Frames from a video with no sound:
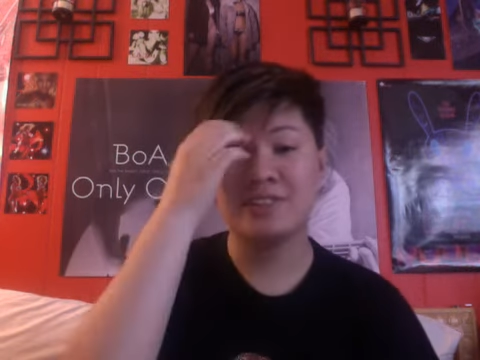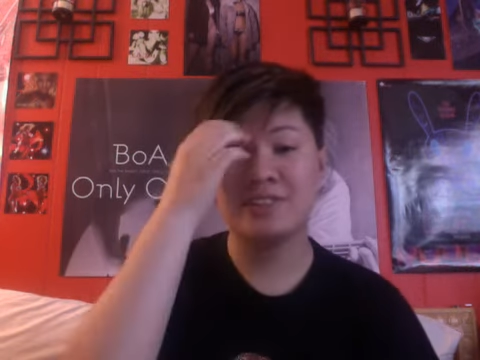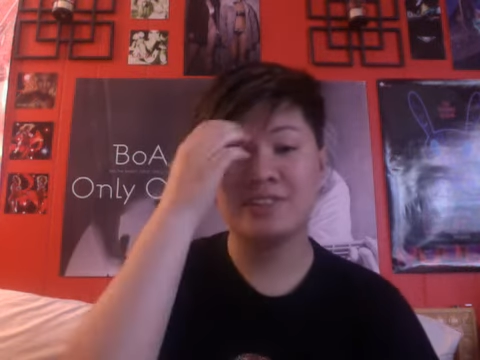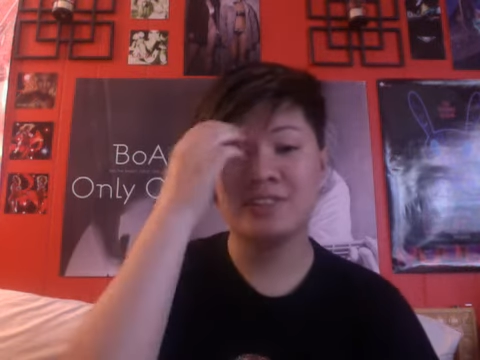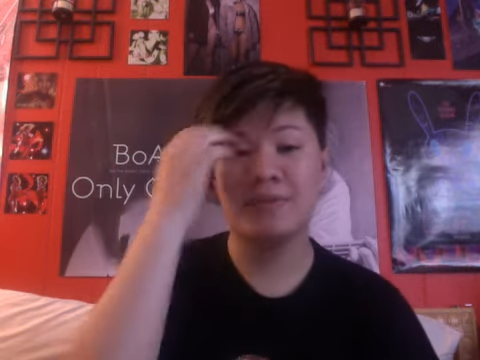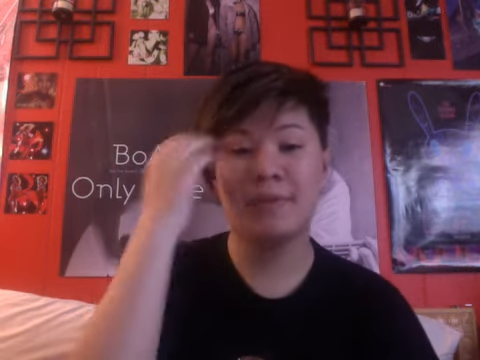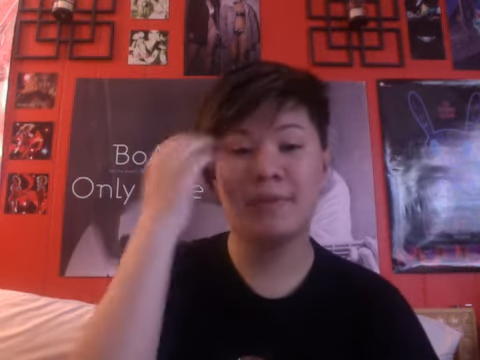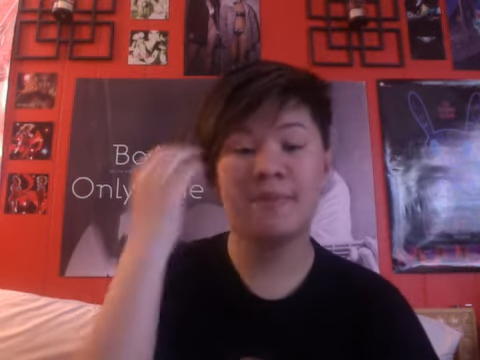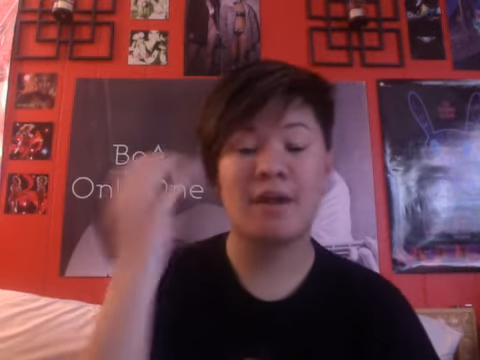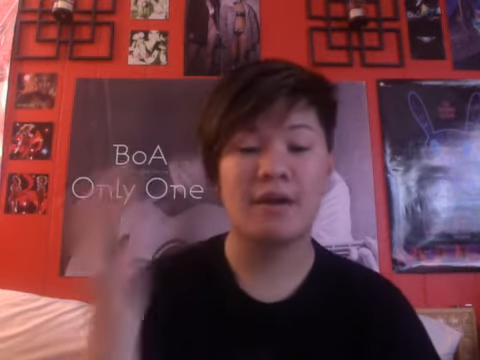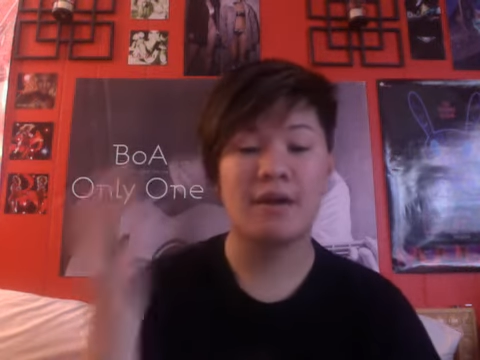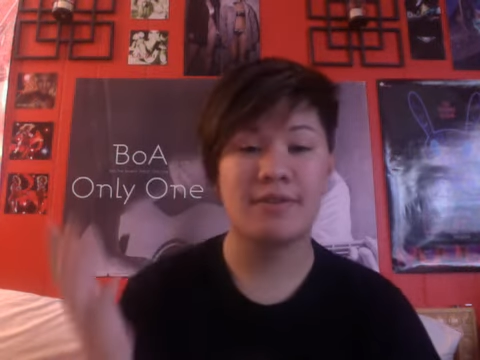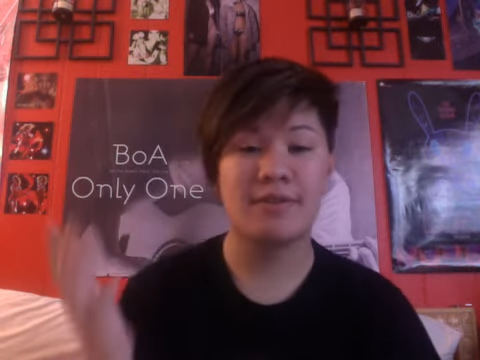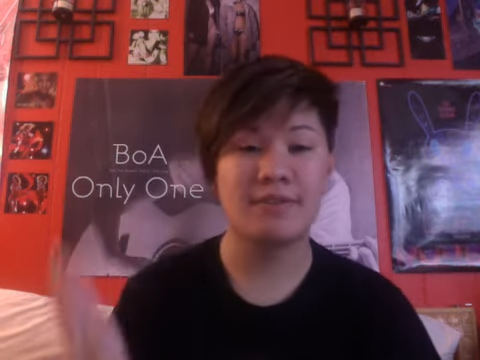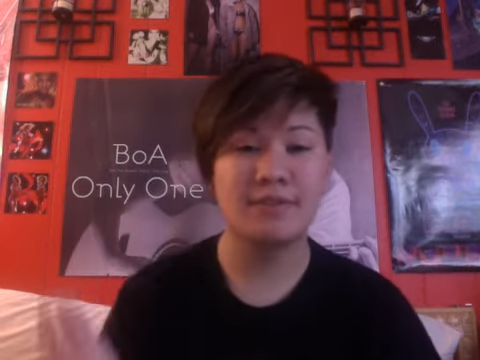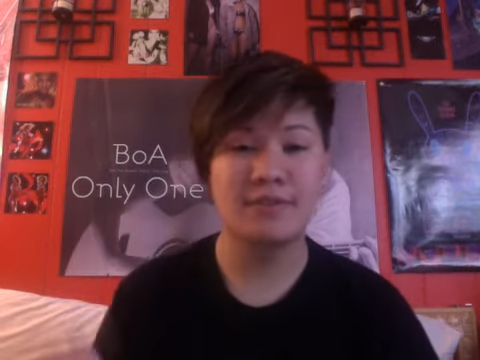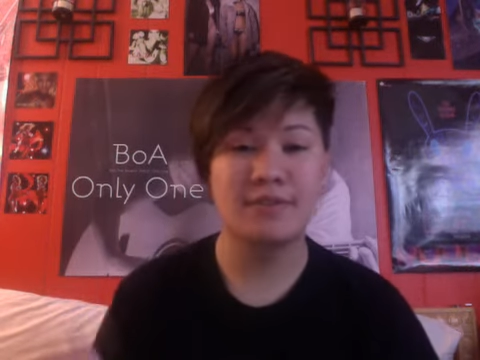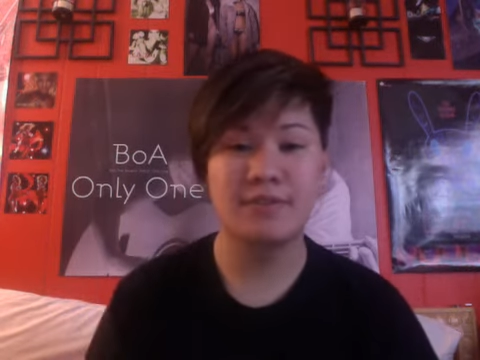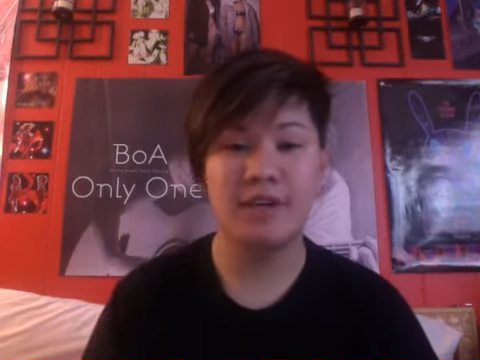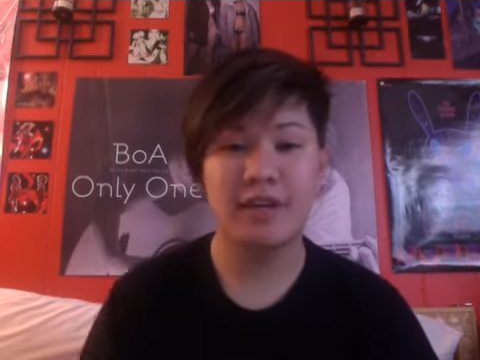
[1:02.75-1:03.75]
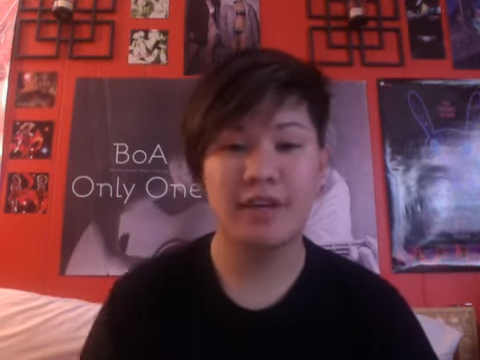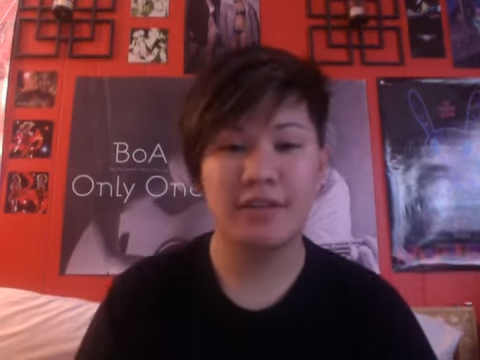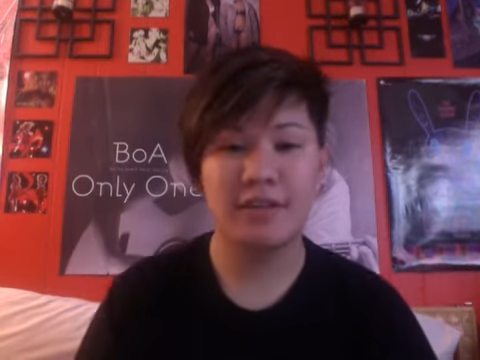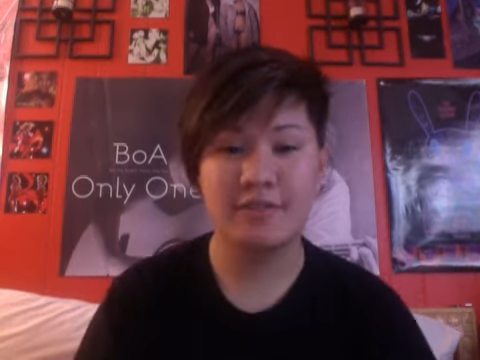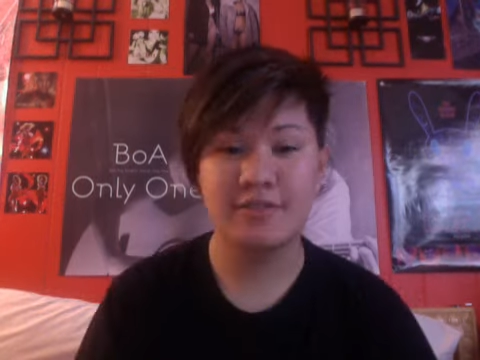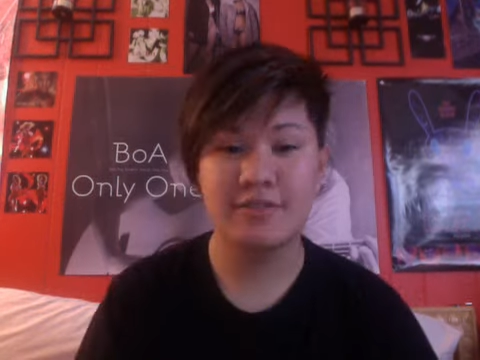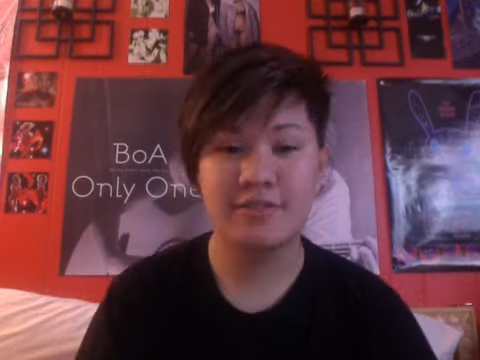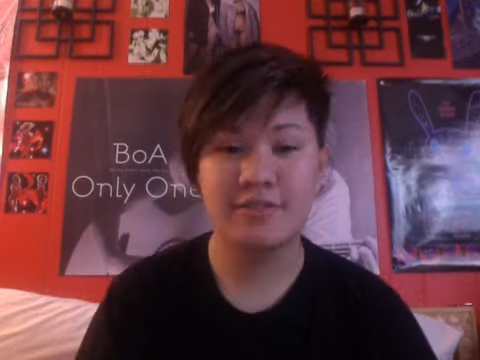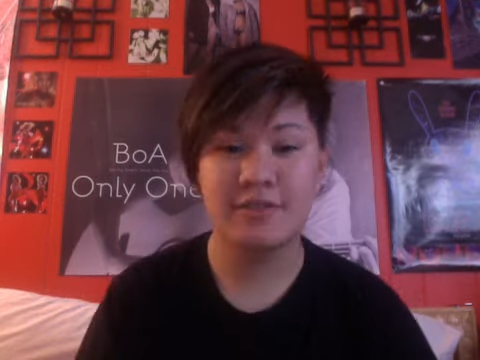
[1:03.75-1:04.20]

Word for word: ship them out to you guys